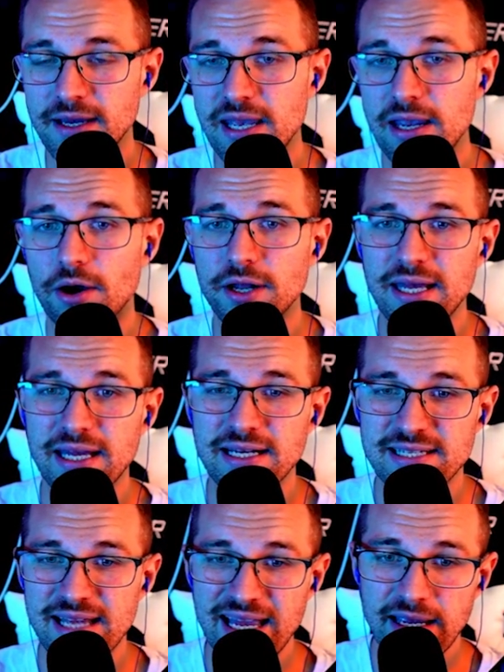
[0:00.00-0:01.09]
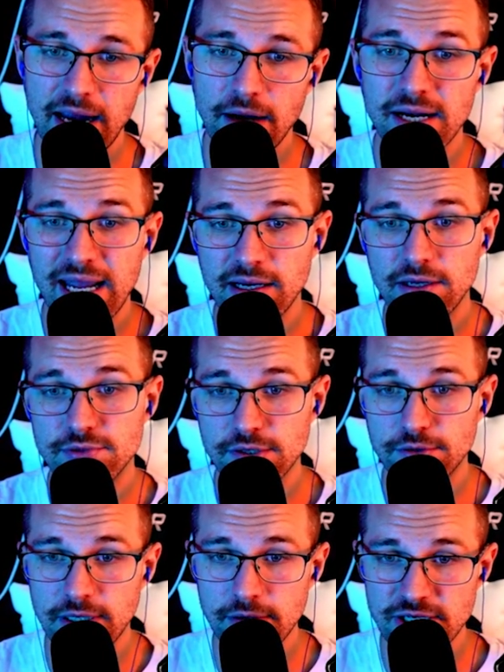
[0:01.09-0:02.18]
Ionia is a carry and a
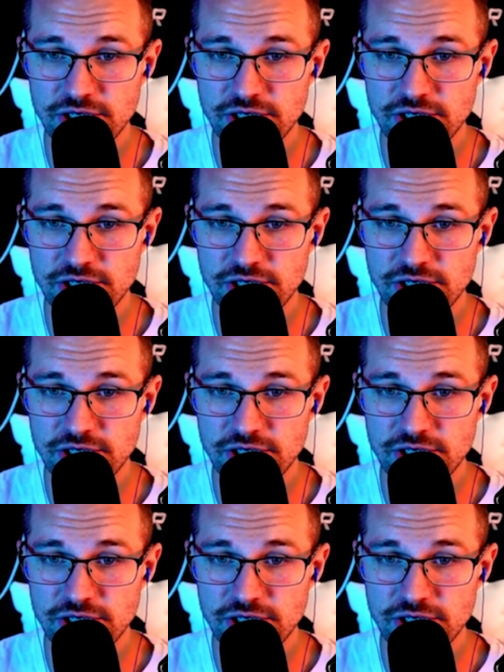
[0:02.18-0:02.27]
utility unit.